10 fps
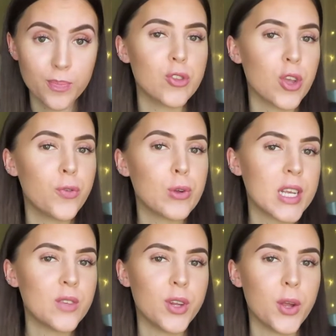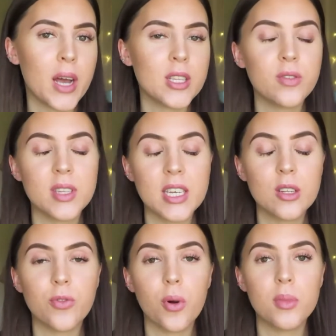So for today's video, as you've
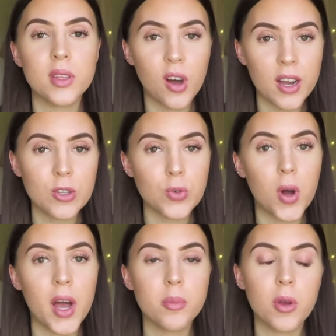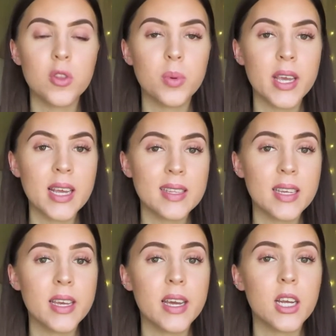seen from the title, I'm going to be
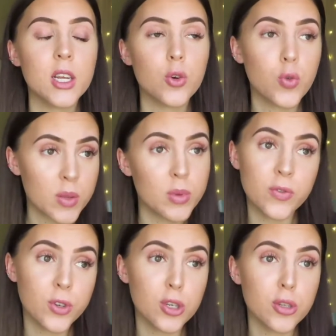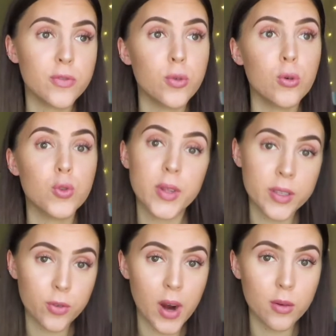eating Christmas food for
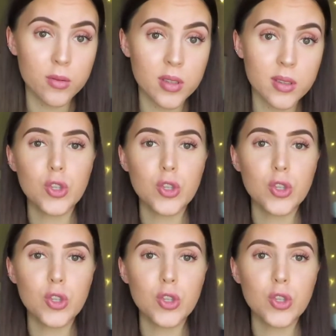24 hours.